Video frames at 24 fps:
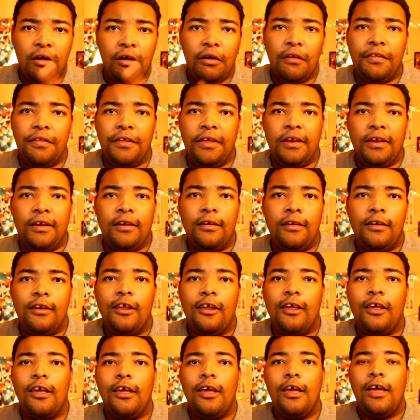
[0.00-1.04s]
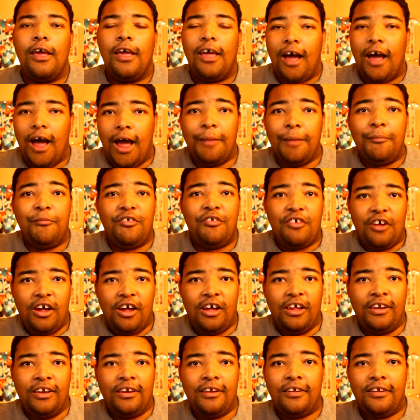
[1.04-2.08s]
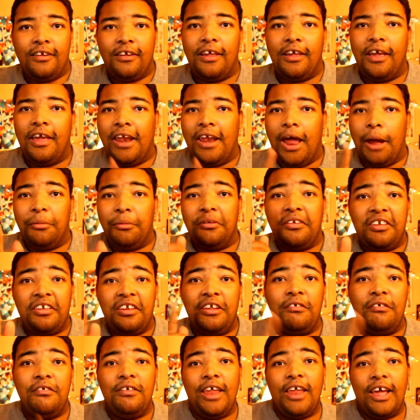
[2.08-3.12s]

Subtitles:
I like certain things I did in editing with this one.